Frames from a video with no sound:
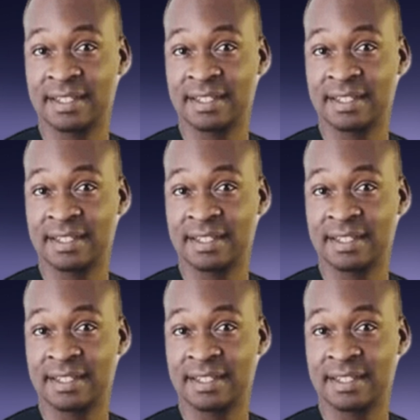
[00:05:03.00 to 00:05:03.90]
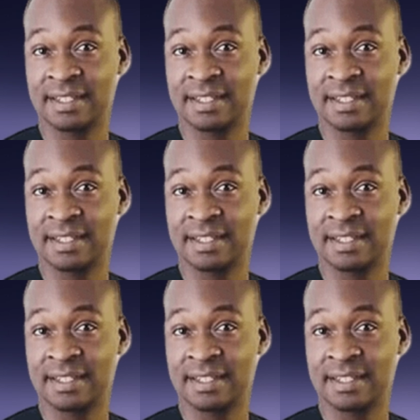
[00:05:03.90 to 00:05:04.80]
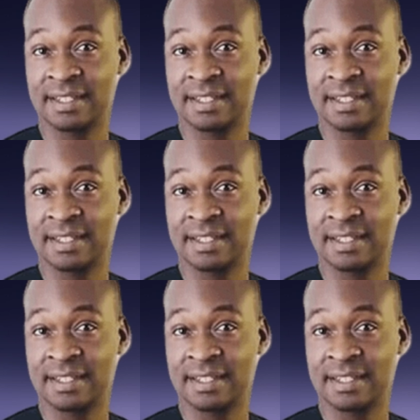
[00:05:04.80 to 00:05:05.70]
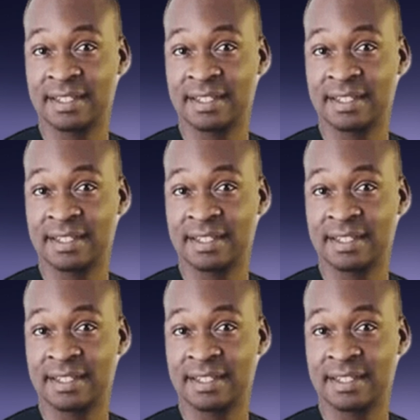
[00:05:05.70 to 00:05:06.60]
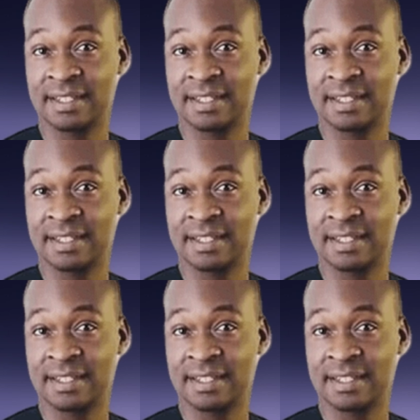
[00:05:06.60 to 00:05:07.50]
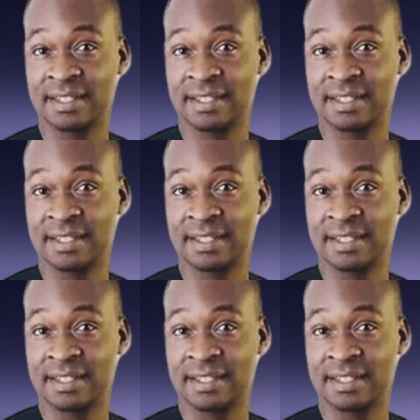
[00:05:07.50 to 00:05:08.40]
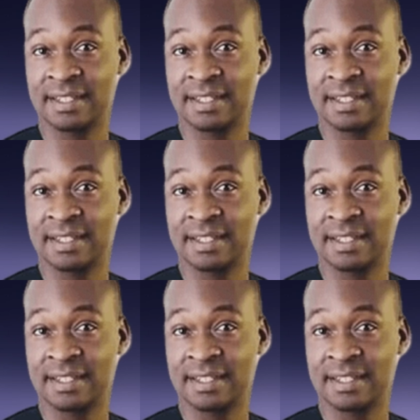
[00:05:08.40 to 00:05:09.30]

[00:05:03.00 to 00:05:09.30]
The face doesn't move, so there is nothing to read.